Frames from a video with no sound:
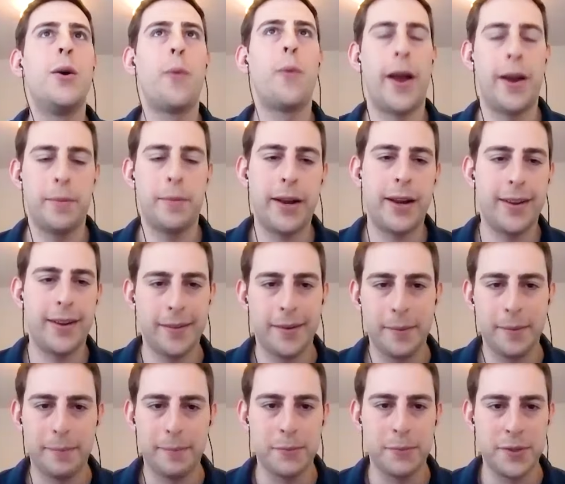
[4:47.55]
wait a minute,
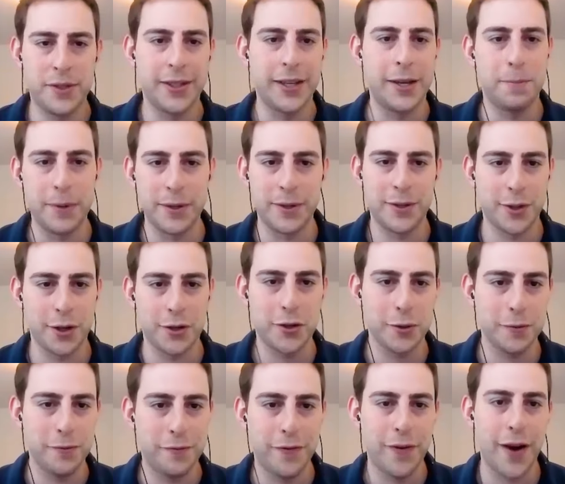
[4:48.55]
sleep is
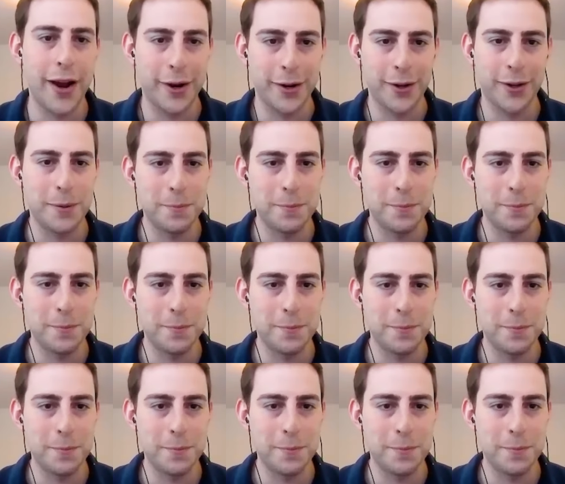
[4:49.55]
such a vital,
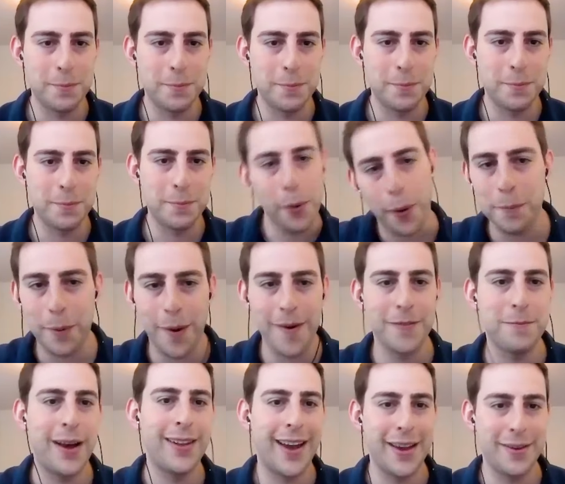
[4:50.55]
important part of my life. Like
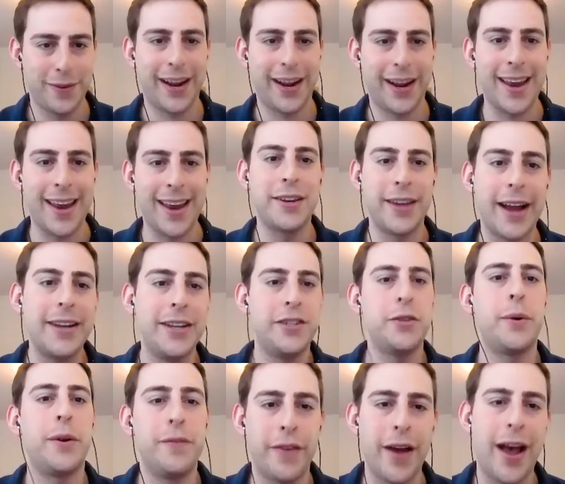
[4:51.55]
I, I, I need to
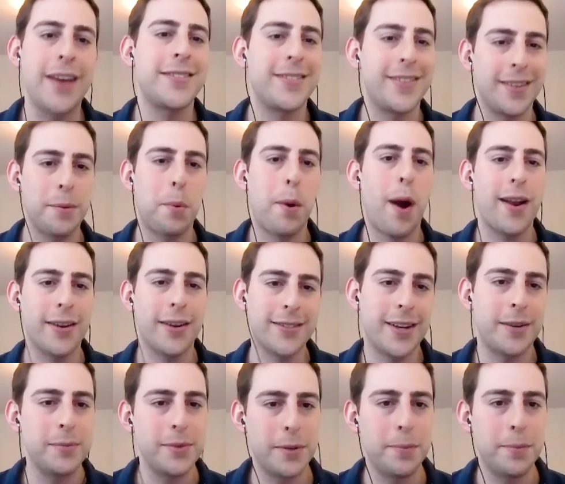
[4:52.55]
invest in the products that
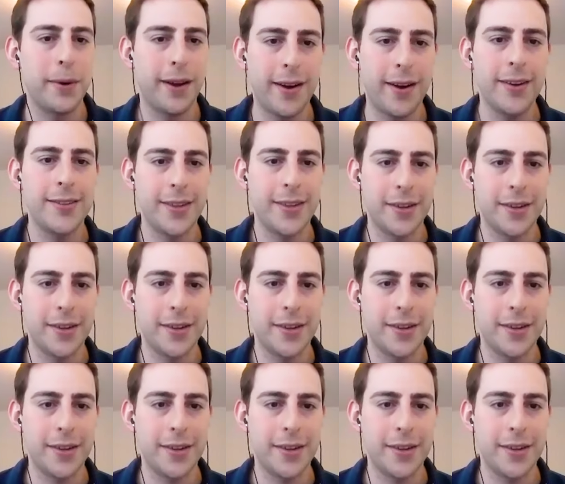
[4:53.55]
I'm sipping on.